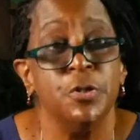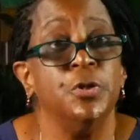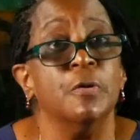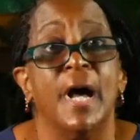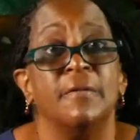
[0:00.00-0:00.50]

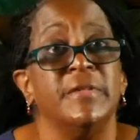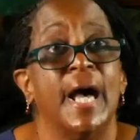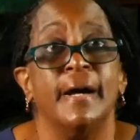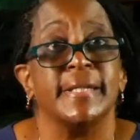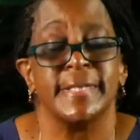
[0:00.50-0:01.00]
You have
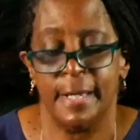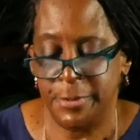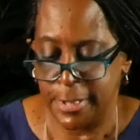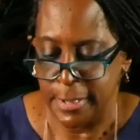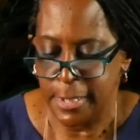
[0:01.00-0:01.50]
now
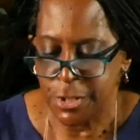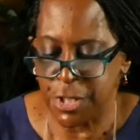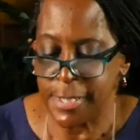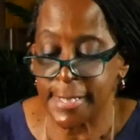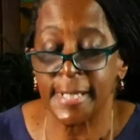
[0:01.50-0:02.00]
accepted
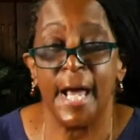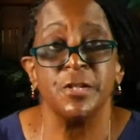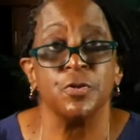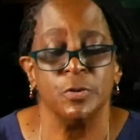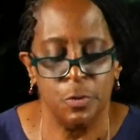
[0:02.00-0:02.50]
Jesus
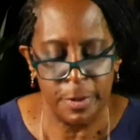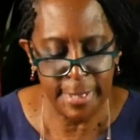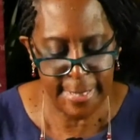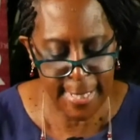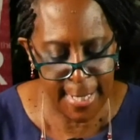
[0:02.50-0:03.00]
as your Lord
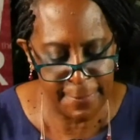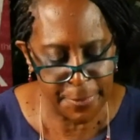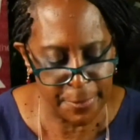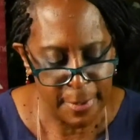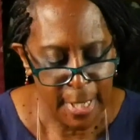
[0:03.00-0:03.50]
and
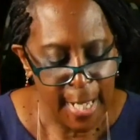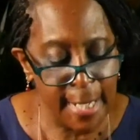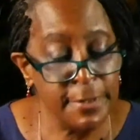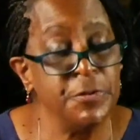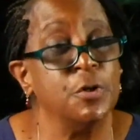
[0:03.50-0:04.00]
Savior.
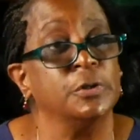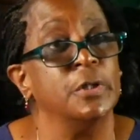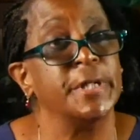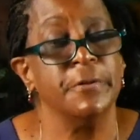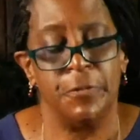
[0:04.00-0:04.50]
And if you are
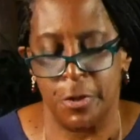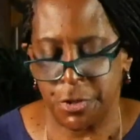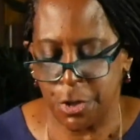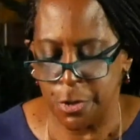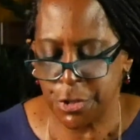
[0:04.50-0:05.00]
looking for a
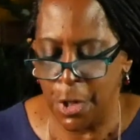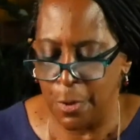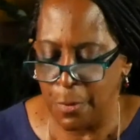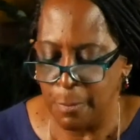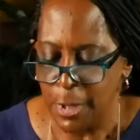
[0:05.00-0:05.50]
church
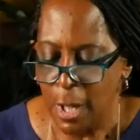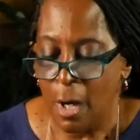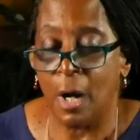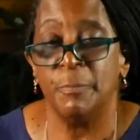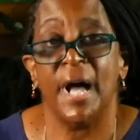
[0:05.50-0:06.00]
home,
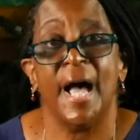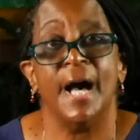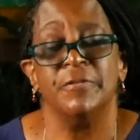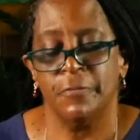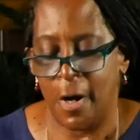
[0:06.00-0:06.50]
on
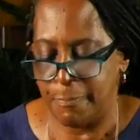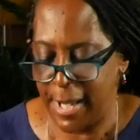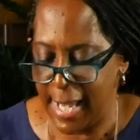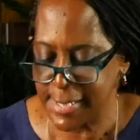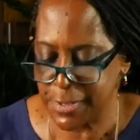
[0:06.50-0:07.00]
behalf of our
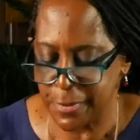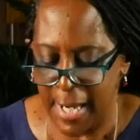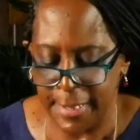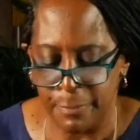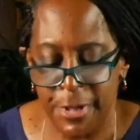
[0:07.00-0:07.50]
pastor
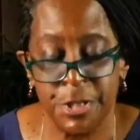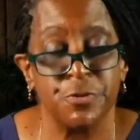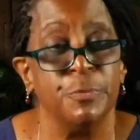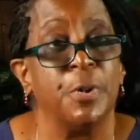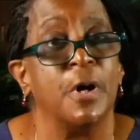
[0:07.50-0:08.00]
and the
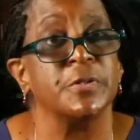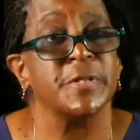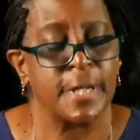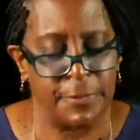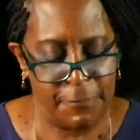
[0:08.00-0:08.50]
ministry
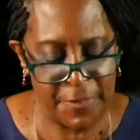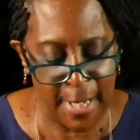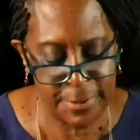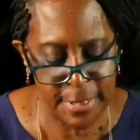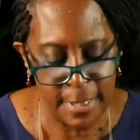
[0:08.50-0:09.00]
partners of the
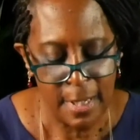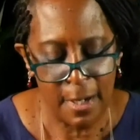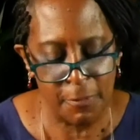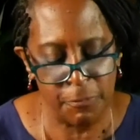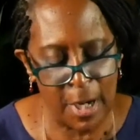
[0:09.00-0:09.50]
Fountain
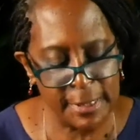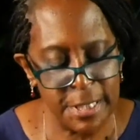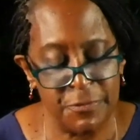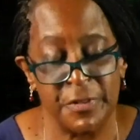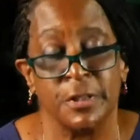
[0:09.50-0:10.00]
of
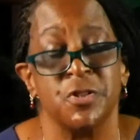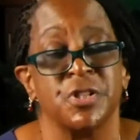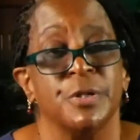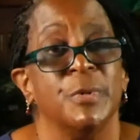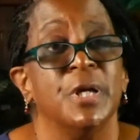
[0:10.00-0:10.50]
Raleigh
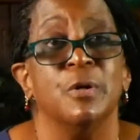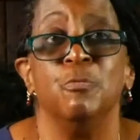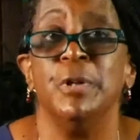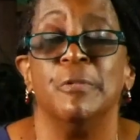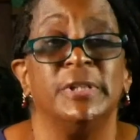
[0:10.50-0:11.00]
Fellowship,
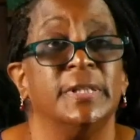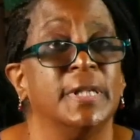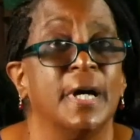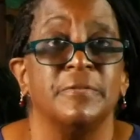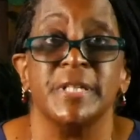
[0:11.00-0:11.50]
we would
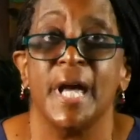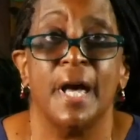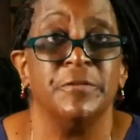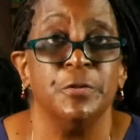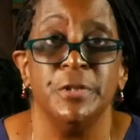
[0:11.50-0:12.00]
love to
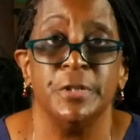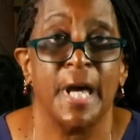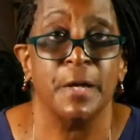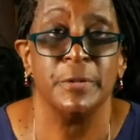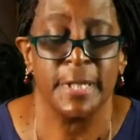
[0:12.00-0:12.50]
have you
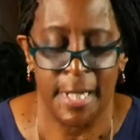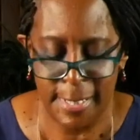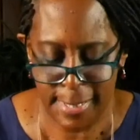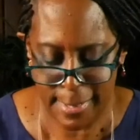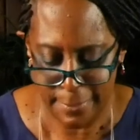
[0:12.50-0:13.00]
unite with
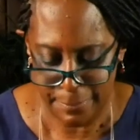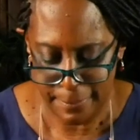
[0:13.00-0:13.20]
us.